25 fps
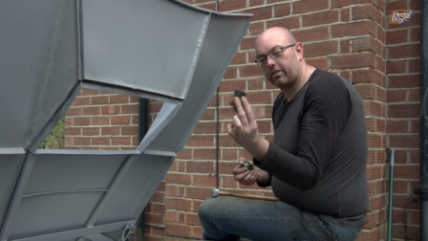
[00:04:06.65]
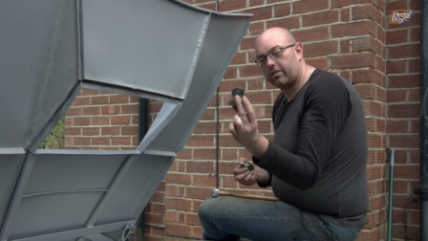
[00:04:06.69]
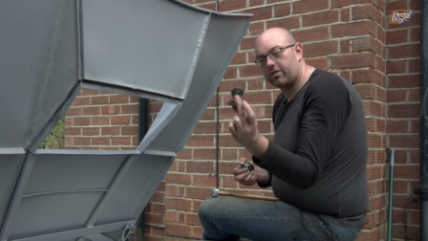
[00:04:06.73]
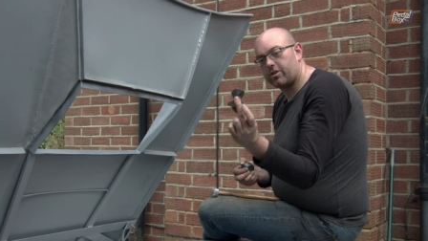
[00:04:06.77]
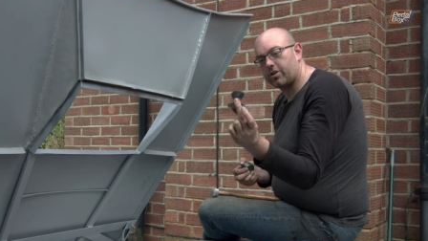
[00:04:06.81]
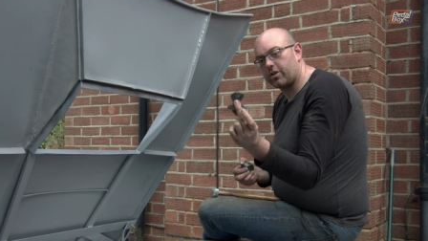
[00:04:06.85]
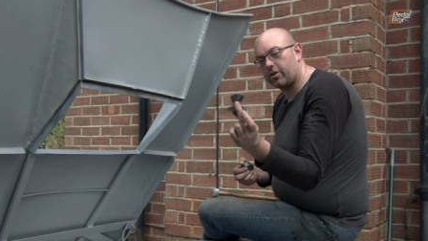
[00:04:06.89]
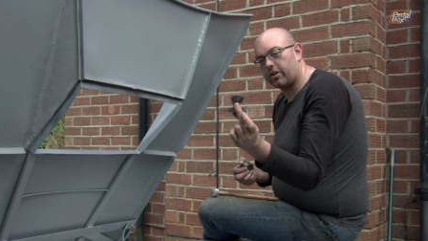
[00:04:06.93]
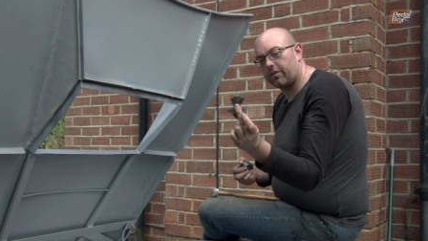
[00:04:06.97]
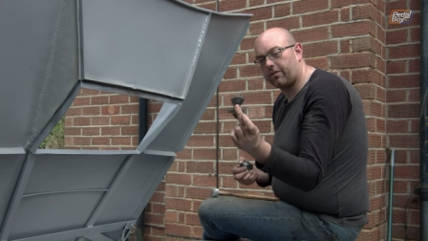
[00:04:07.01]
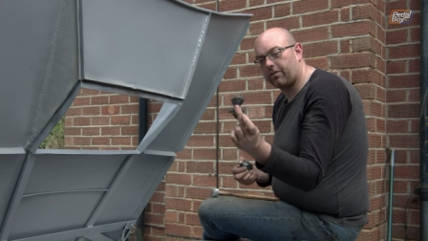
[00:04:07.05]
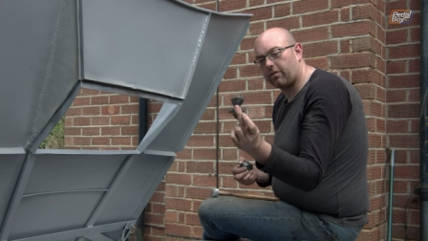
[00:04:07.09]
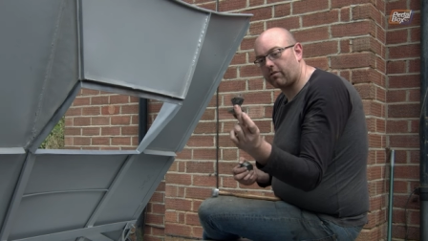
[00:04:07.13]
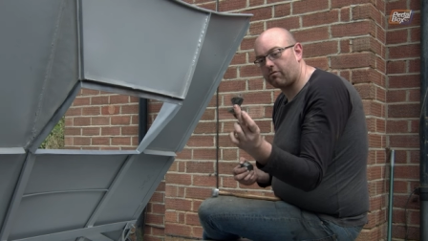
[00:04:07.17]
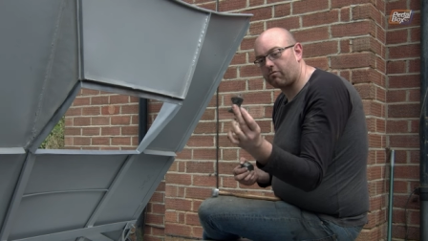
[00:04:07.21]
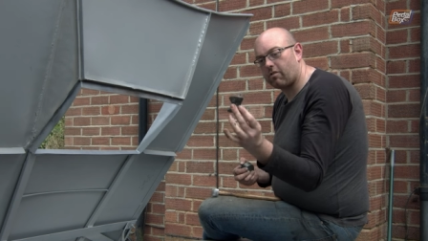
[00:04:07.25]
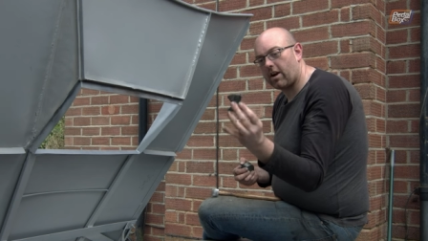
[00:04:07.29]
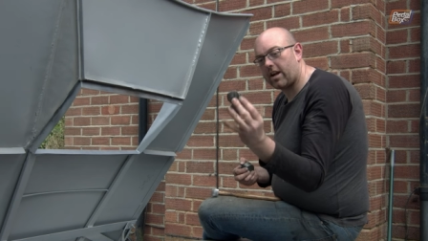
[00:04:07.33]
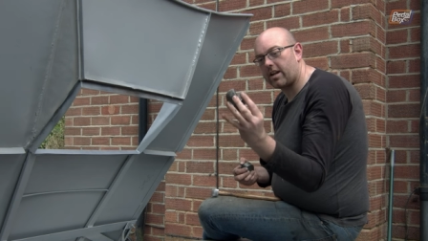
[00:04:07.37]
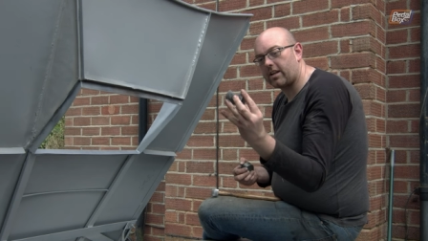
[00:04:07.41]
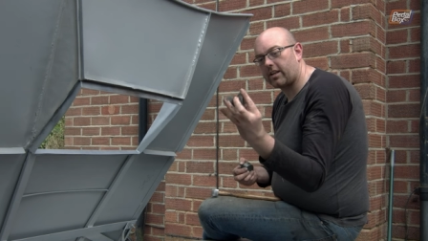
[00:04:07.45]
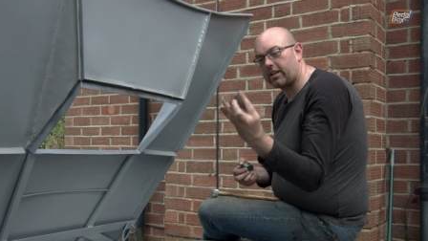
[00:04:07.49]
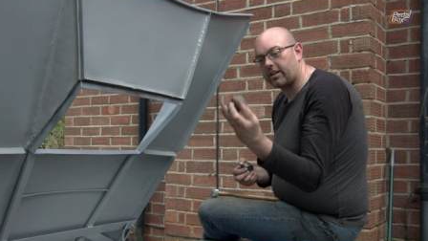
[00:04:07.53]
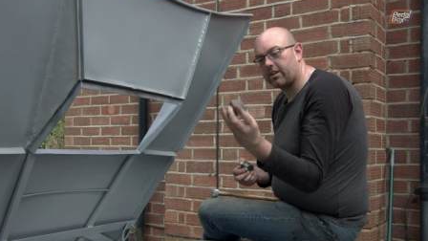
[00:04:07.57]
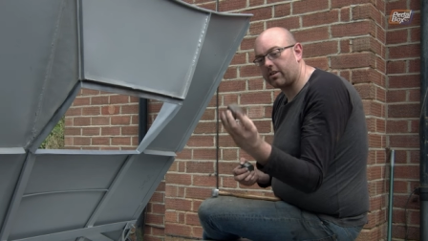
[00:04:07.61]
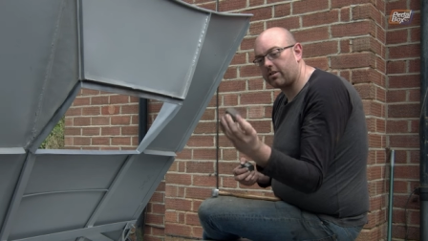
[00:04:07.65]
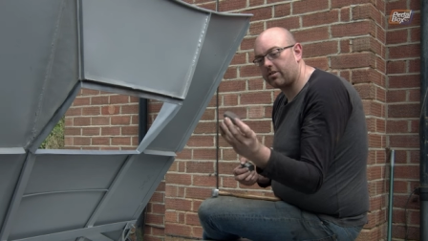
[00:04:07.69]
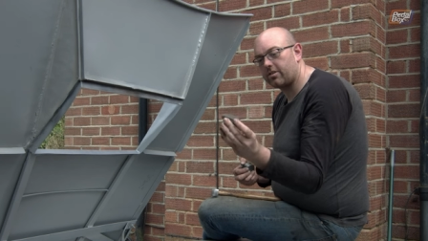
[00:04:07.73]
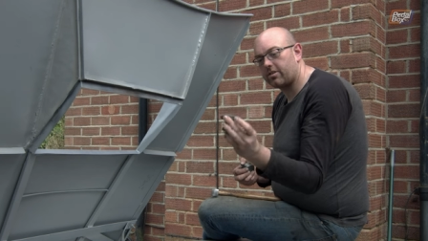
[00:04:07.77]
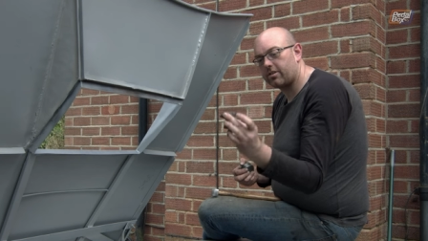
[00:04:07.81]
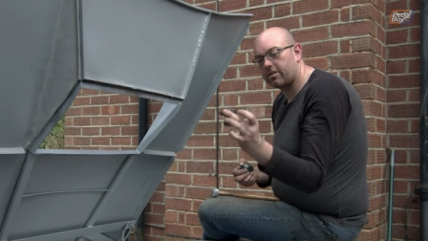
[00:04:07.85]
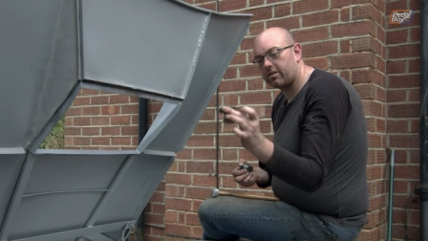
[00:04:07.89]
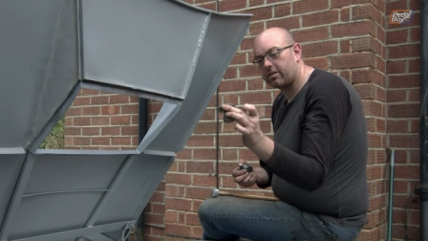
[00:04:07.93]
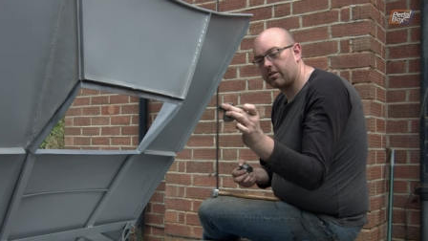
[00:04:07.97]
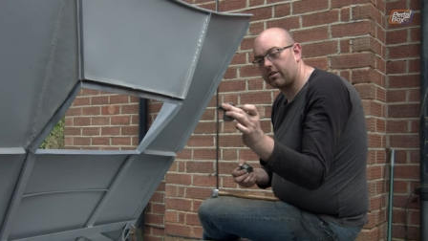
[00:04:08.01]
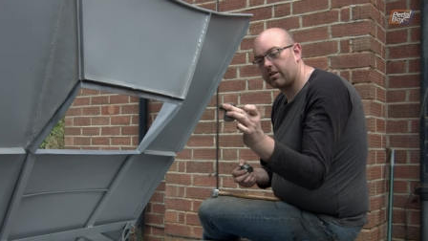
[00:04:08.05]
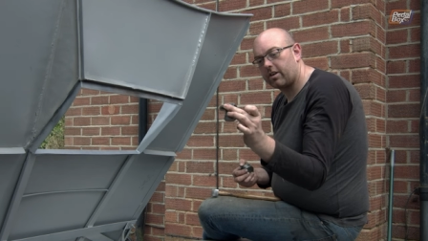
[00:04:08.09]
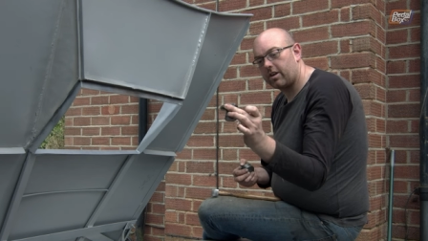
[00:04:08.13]
two different
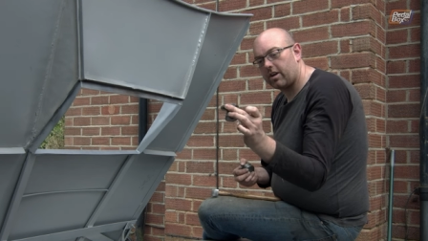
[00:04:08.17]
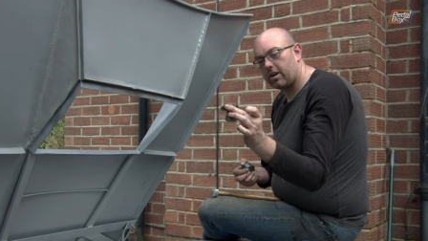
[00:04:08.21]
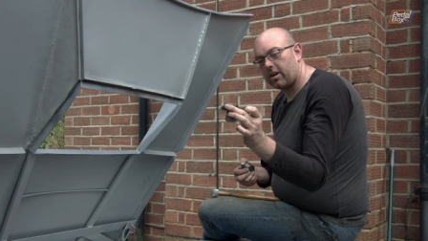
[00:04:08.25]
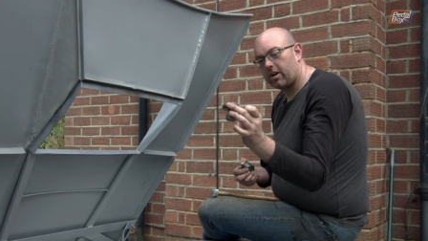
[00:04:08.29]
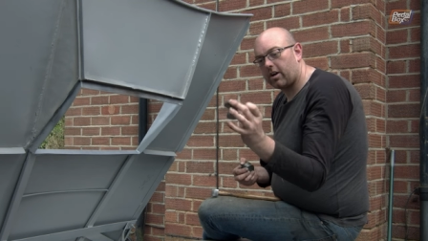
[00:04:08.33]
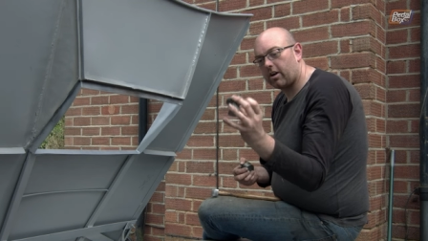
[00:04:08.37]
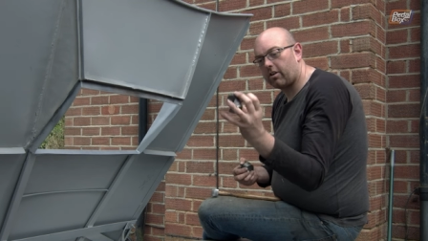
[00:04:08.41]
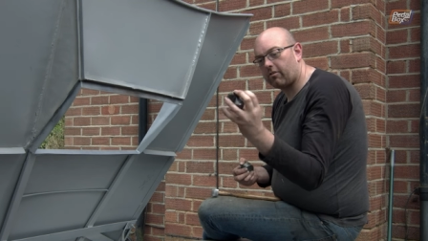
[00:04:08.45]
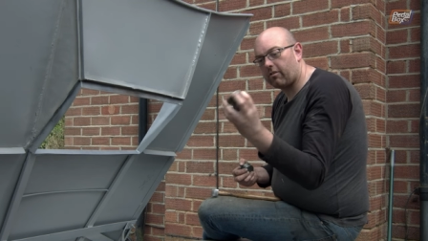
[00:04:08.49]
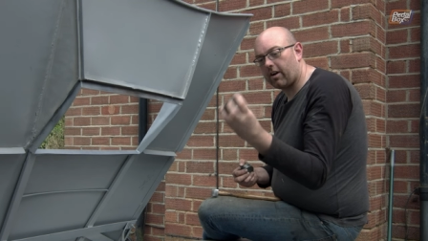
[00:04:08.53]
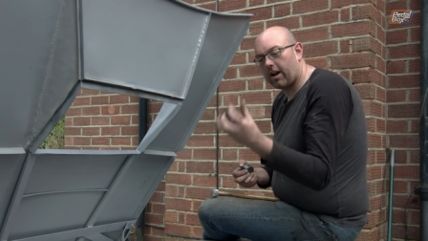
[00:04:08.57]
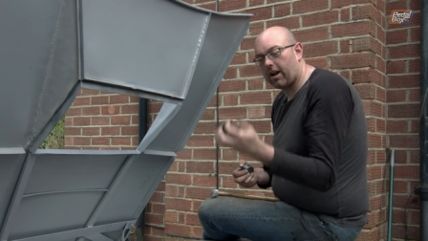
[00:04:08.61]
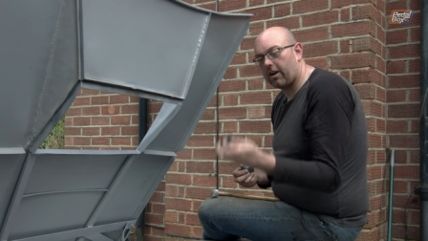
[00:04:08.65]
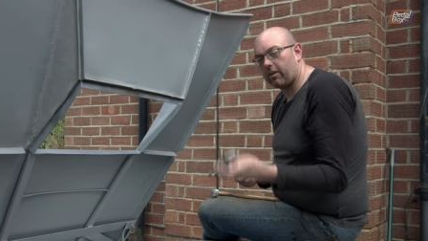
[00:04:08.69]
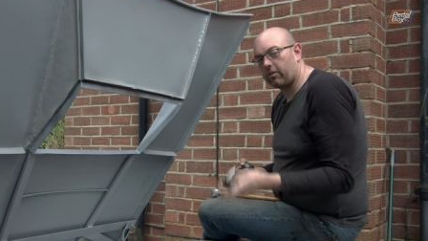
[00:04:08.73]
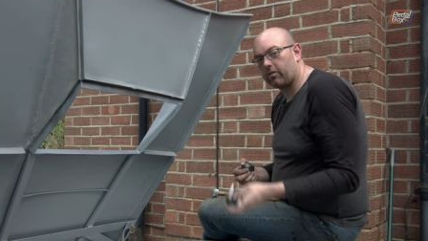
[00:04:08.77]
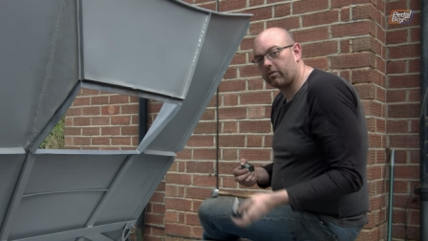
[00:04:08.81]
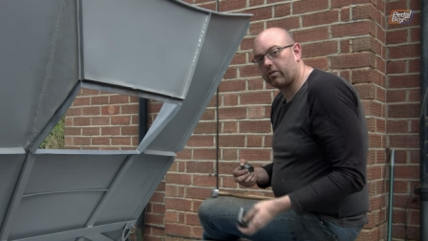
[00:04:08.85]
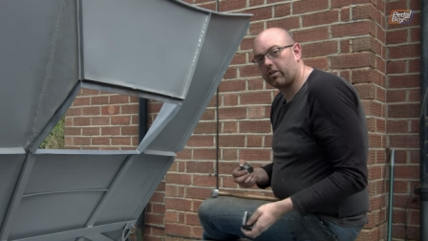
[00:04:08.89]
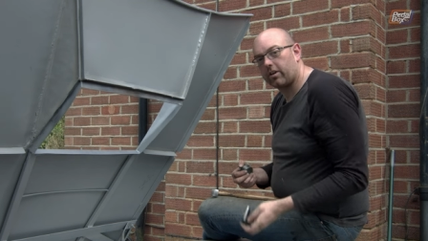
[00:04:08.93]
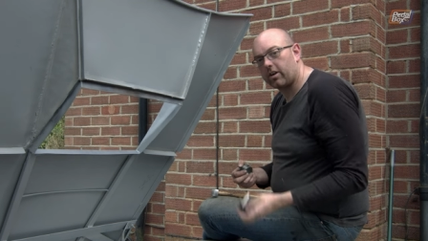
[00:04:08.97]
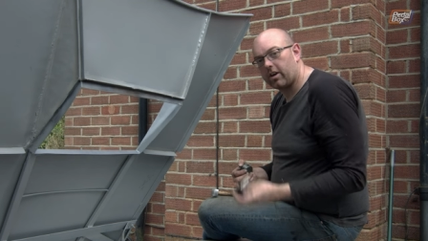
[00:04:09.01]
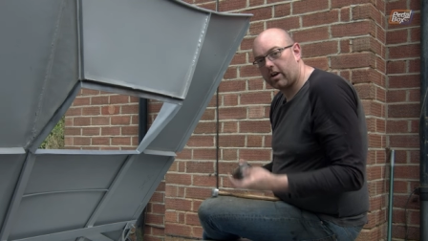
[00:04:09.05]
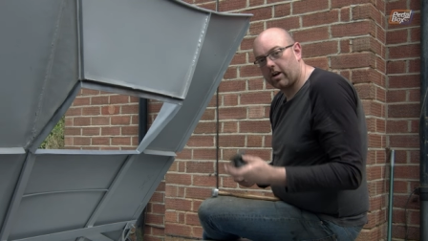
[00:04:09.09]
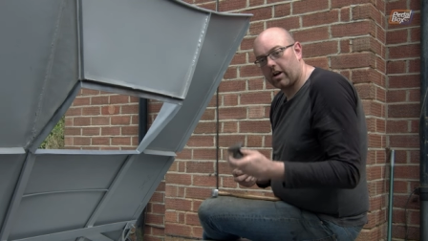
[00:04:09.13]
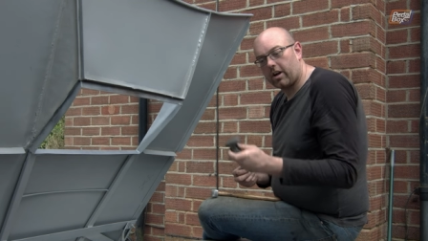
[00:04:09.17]
radius around,